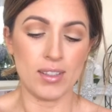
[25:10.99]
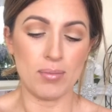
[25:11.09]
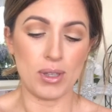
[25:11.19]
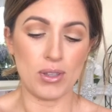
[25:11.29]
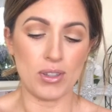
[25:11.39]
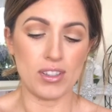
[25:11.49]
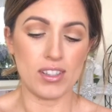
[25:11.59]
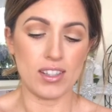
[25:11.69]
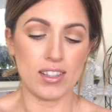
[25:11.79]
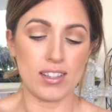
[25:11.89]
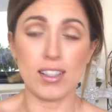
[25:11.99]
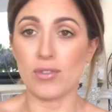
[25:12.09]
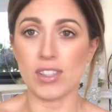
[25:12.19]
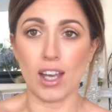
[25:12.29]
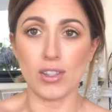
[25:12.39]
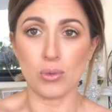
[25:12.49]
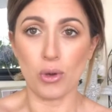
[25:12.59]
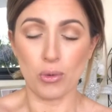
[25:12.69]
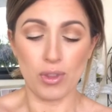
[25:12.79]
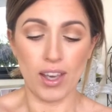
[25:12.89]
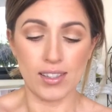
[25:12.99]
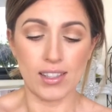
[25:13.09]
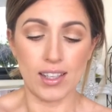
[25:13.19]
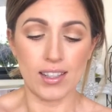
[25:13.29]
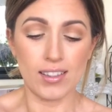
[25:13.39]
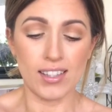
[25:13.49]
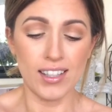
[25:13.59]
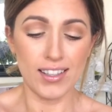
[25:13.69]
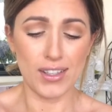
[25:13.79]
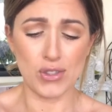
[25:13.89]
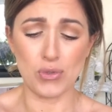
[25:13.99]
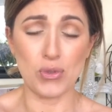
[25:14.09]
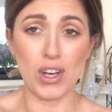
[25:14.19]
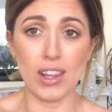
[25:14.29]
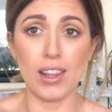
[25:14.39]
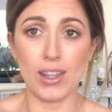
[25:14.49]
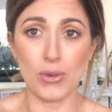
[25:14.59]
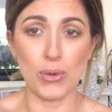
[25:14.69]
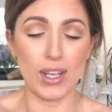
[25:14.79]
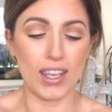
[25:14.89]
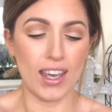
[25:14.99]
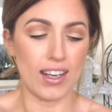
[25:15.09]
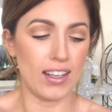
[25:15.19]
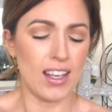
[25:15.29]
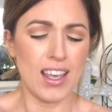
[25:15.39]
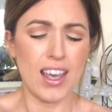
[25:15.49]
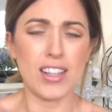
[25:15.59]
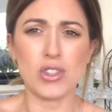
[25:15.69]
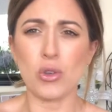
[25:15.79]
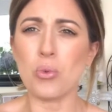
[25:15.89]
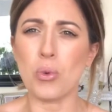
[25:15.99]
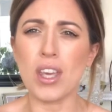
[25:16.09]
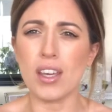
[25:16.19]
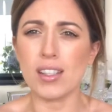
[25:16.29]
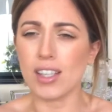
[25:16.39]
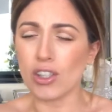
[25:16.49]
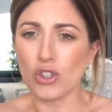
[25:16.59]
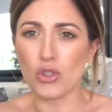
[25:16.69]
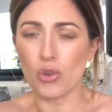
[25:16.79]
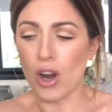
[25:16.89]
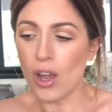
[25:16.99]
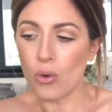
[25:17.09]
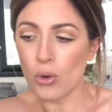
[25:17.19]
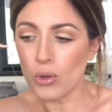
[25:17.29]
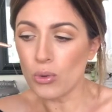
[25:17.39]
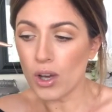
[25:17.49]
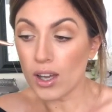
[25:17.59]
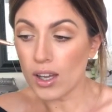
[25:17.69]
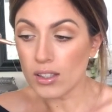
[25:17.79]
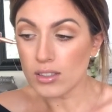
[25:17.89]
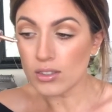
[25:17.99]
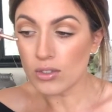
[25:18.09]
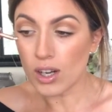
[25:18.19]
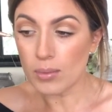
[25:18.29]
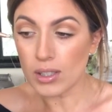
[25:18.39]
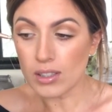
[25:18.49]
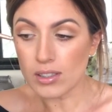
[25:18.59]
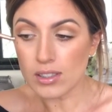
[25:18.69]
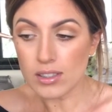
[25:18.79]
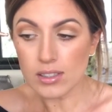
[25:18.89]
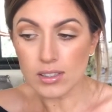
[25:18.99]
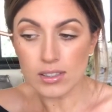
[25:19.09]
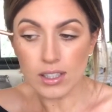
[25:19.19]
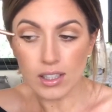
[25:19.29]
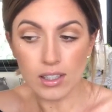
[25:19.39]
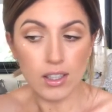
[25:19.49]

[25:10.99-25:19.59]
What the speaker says: because this stuff is hard to work with as it is. It's really liquidy and it's so weird. It's like a dry oil. I can't describe the consistency.